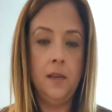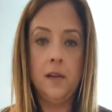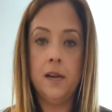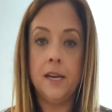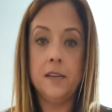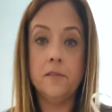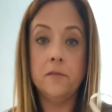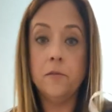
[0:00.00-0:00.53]
I
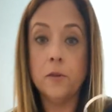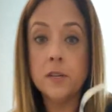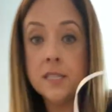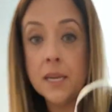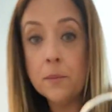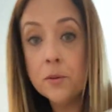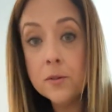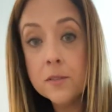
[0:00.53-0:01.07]
did 4
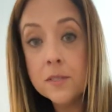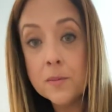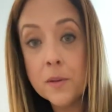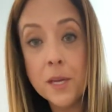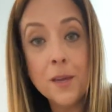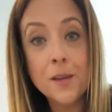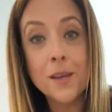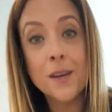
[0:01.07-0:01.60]
staples, but
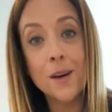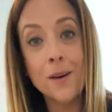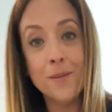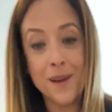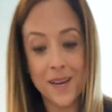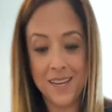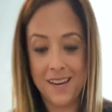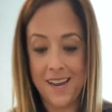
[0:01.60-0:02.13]
you could go
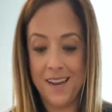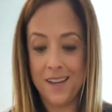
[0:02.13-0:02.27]
back and add